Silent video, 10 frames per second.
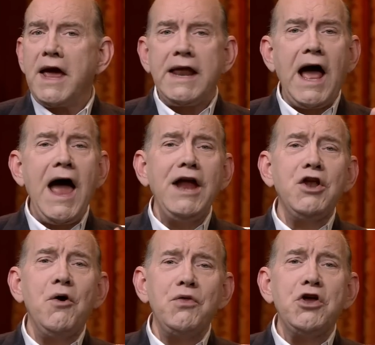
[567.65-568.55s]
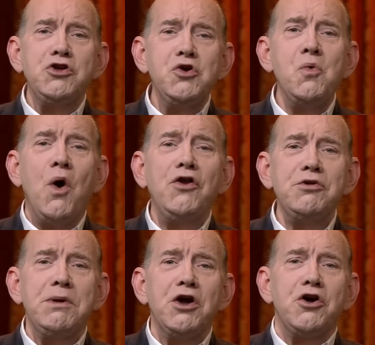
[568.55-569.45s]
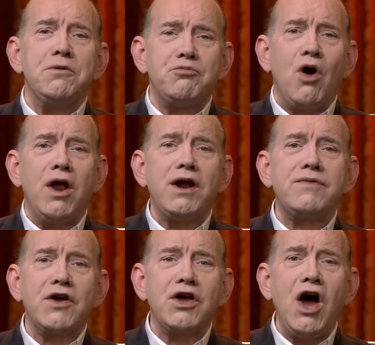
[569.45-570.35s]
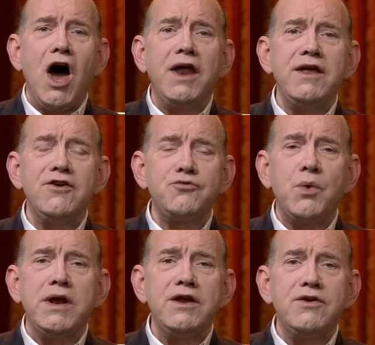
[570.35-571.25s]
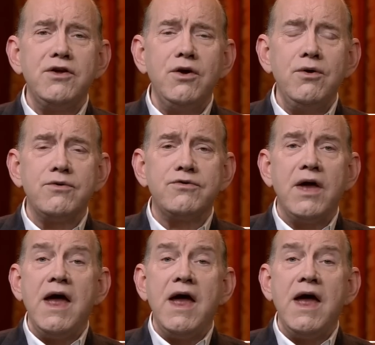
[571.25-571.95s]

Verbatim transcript: And I know that you want to be a good product that God is ready to use.